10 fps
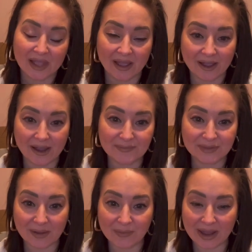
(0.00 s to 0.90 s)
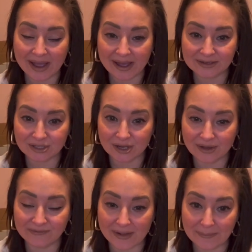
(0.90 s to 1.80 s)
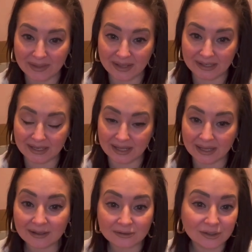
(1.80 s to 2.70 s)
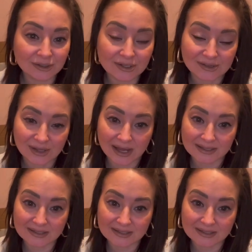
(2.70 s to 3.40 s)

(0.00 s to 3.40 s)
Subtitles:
Then we had a family in England that